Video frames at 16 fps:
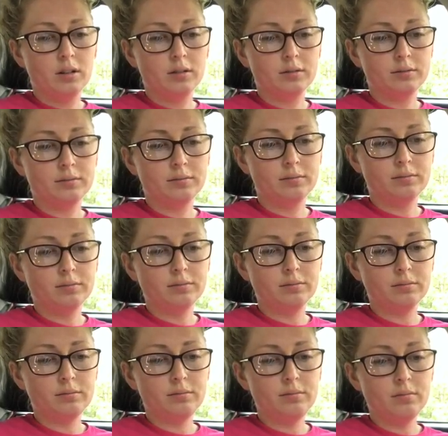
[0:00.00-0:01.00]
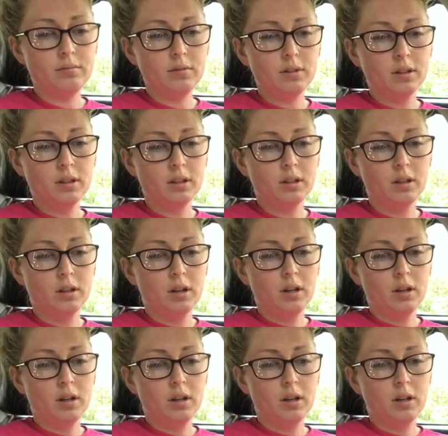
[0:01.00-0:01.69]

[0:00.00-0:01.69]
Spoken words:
(no one is talking)